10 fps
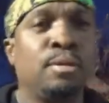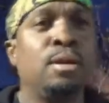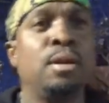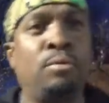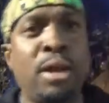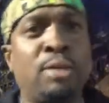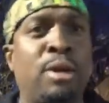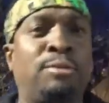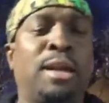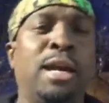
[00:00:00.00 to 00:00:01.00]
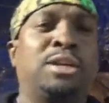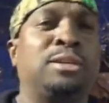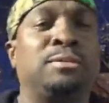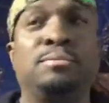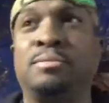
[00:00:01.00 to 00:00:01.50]
Read
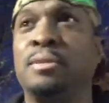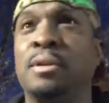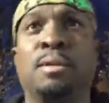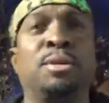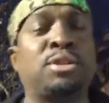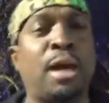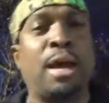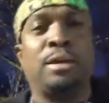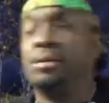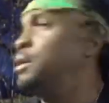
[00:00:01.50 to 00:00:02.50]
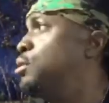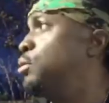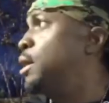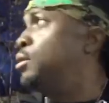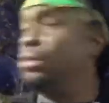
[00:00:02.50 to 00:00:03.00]
Revelation. The Messiah,
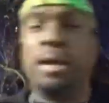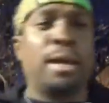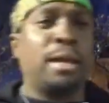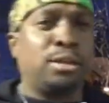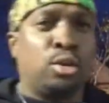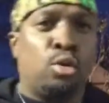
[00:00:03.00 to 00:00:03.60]
who they got this old